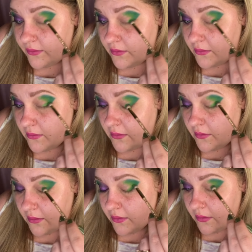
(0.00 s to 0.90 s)

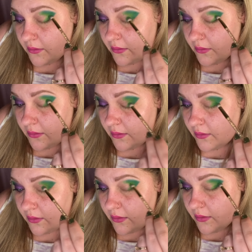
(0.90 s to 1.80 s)

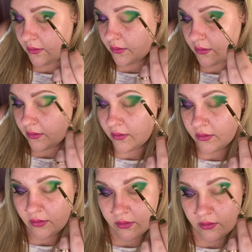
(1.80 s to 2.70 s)
No one is speaking in this clip.